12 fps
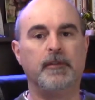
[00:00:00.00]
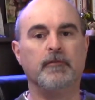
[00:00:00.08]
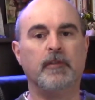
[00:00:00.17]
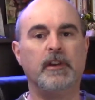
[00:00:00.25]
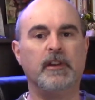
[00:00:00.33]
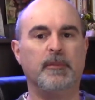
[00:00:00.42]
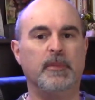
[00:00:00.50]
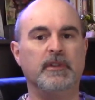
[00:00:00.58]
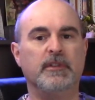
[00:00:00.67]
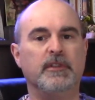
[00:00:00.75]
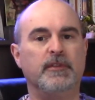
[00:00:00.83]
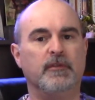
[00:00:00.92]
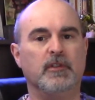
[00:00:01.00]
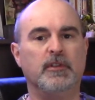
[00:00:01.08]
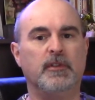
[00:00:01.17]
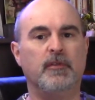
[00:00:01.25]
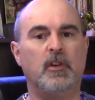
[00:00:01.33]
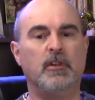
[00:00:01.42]
you're running a business,
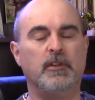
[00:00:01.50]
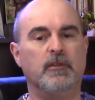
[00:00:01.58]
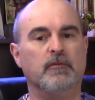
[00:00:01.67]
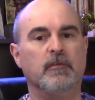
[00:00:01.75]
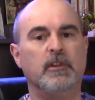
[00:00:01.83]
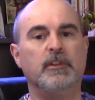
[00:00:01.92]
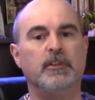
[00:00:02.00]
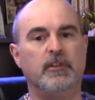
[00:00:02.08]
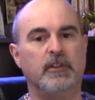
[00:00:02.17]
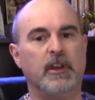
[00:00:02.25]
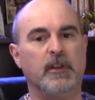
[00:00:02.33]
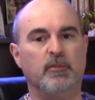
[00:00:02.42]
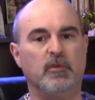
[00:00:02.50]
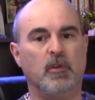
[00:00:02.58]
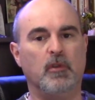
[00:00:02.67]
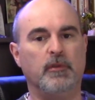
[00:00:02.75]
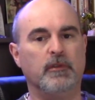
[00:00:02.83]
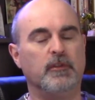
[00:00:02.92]
first of all, you really should get
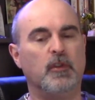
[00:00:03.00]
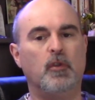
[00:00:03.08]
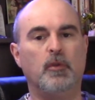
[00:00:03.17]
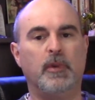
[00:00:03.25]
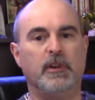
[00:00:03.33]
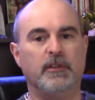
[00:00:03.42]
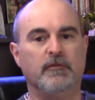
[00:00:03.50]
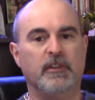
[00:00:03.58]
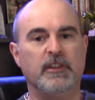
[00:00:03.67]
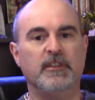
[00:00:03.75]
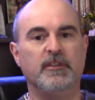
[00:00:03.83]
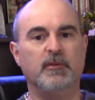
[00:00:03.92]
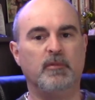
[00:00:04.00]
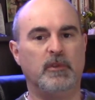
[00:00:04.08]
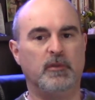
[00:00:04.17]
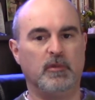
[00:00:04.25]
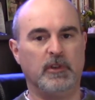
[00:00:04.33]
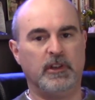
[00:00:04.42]
Pro. There's a whole bunch of reasons
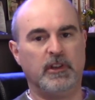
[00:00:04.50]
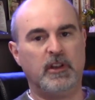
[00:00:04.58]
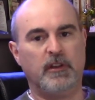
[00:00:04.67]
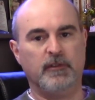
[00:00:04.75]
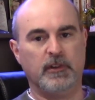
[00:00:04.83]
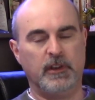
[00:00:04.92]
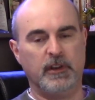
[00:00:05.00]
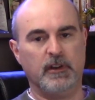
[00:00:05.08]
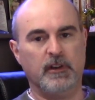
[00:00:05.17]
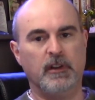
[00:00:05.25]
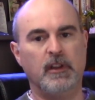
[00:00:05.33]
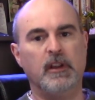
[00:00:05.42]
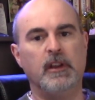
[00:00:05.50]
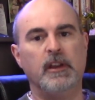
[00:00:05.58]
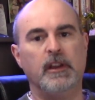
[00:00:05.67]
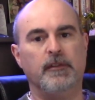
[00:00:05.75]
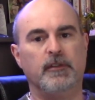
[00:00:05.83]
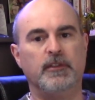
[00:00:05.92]
which we're going to cover here.
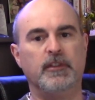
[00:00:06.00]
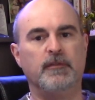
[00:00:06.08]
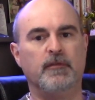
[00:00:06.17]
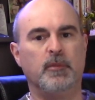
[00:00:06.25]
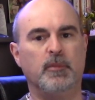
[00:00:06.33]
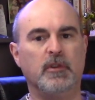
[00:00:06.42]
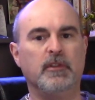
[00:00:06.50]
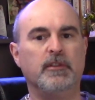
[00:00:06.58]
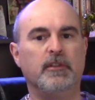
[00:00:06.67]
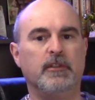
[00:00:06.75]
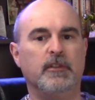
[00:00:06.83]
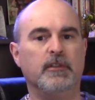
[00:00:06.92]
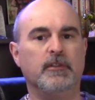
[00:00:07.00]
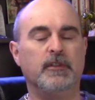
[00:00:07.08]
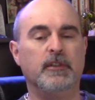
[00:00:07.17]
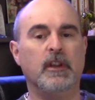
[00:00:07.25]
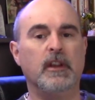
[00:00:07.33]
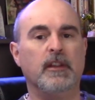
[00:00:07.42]
If it's just for personal
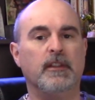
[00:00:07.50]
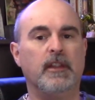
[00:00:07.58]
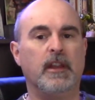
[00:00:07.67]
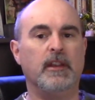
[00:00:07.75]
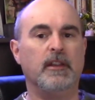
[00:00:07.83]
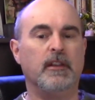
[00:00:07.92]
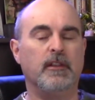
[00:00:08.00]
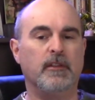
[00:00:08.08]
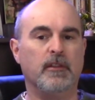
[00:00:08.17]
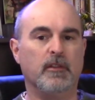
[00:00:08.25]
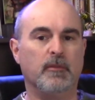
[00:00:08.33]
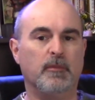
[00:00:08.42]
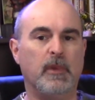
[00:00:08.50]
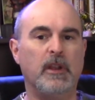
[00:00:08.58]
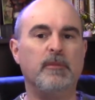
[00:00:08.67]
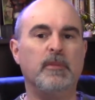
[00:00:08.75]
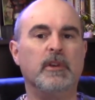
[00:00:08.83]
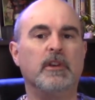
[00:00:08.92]
use, then there
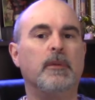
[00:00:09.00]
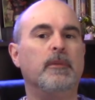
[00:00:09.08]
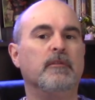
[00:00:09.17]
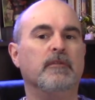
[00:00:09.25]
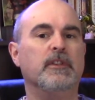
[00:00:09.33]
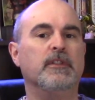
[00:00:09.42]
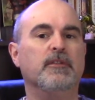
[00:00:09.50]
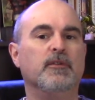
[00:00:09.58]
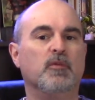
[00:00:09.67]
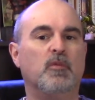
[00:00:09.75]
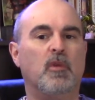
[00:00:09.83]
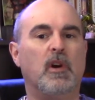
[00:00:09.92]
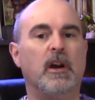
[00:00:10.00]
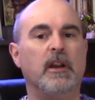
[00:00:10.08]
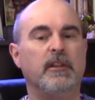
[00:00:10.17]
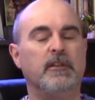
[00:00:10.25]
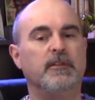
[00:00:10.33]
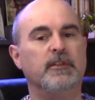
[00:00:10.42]
might be a couple of reasons why
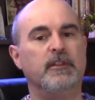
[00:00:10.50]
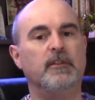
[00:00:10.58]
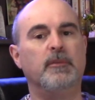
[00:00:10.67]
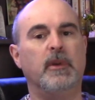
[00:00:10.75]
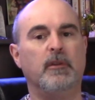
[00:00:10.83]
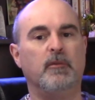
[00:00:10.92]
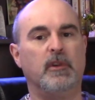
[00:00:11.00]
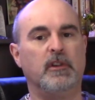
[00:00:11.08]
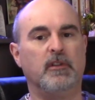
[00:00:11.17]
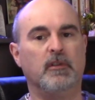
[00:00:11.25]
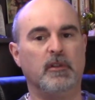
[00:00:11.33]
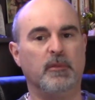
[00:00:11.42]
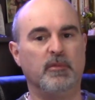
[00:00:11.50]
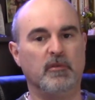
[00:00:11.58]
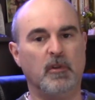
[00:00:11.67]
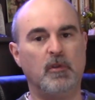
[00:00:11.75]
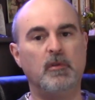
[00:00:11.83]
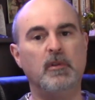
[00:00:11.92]
you still might want to go to
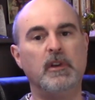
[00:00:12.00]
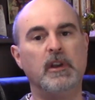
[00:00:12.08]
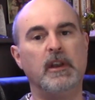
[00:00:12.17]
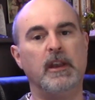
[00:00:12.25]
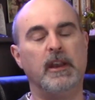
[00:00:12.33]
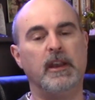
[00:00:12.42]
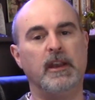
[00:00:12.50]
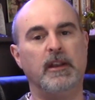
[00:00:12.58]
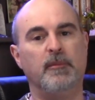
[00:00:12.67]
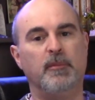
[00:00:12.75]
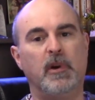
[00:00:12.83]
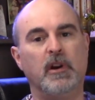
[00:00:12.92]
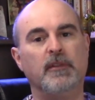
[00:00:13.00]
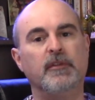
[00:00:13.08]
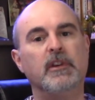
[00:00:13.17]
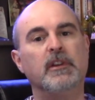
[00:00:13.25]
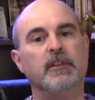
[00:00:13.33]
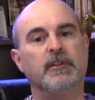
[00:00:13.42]
Pro, and part of
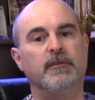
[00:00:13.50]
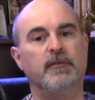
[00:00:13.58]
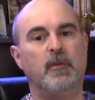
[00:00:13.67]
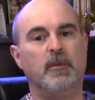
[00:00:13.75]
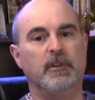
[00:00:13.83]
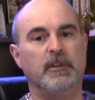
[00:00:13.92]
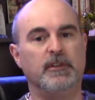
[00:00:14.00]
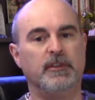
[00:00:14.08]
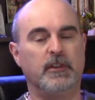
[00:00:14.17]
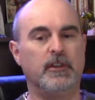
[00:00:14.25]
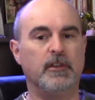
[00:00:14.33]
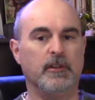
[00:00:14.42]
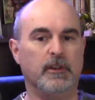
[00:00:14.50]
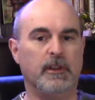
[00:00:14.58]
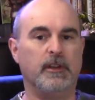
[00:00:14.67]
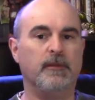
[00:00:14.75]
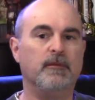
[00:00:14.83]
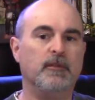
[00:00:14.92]
it is for the
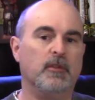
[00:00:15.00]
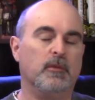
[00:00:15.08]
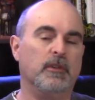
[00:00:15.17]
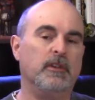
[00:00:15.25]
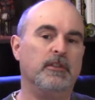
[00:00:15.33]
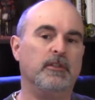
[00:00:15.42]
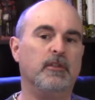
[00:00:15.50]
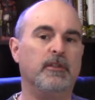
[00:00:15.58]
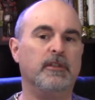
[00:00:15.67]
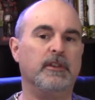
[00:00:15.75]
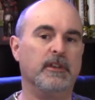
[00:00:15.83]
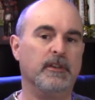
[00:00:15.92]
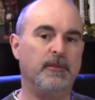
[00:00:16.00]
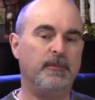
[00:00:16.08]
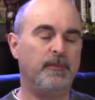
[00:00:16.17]
security. So we're going to show you here.